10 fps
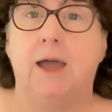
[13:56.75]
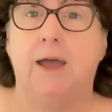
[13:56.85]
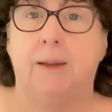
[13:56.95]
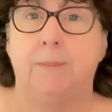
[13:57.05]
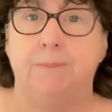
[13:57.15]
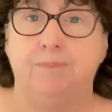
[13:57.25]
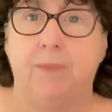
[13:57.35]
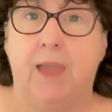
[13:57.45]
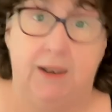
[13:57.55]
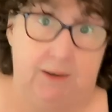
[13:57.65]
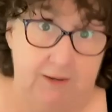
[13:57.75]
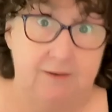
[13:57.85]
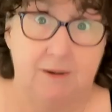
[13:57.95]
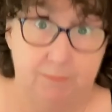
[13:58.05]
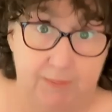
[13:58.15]
And
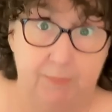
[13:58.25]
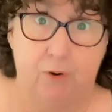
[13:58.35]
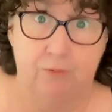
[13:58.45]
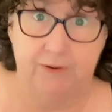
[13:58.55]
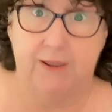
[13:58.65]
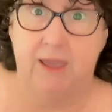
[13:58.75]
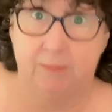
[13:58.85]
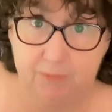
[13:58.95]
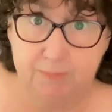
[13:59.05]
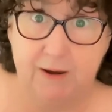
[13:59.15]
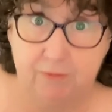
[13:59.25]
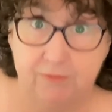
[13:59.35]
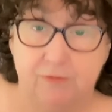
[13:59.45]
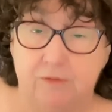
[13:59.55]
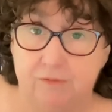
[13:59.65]
indeed, people often kept bank
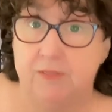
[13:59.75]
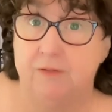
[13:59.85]
reserves in